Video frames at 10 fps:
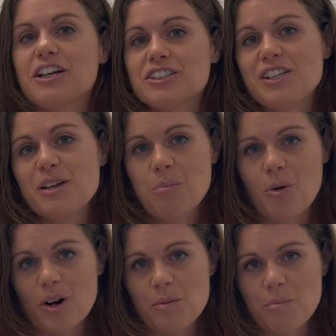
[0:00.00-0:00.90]
here's the
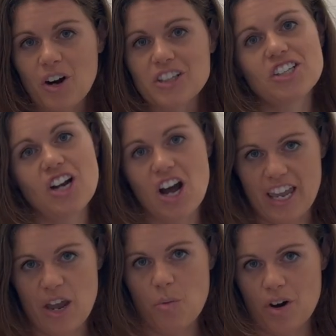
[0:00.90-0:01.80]
important part to not
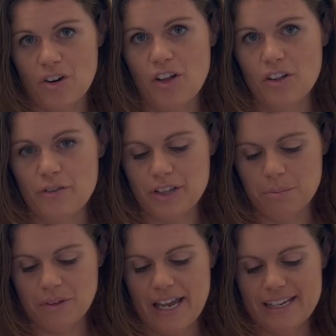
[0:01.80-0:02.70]
get water all over the
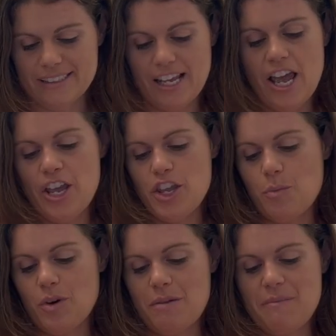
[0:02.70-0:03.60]
place. You
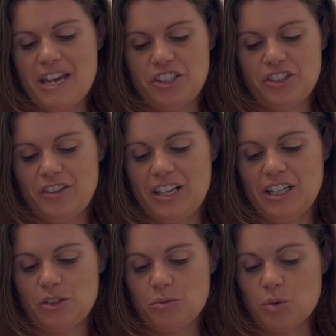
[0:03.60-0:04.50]
want to make sure that
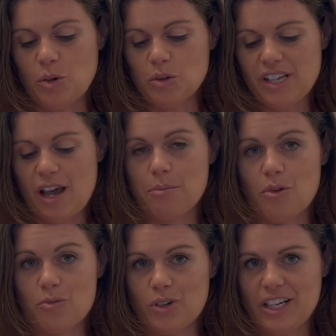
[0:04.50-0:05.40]
it's rolled up
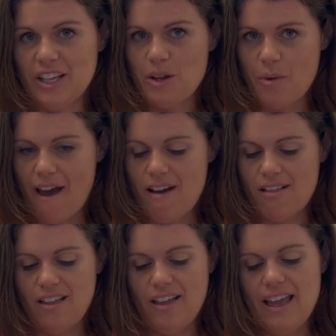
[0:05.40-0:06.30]
really
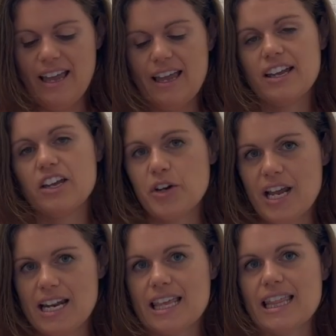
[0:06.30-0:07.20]
well,
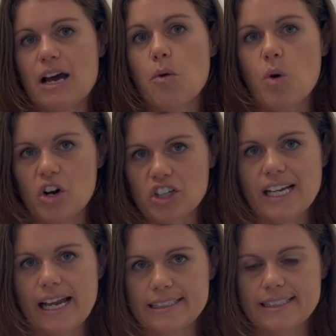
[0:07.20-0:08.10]
creating that
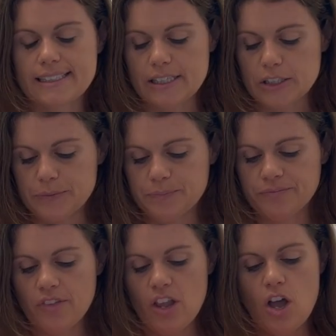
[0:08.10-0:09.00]
watertight seal.
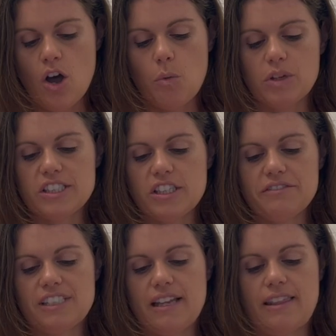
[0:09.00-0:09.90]
Once
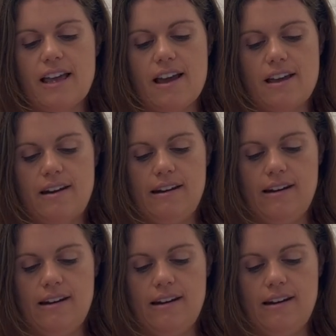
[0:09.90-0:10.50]
you've done that,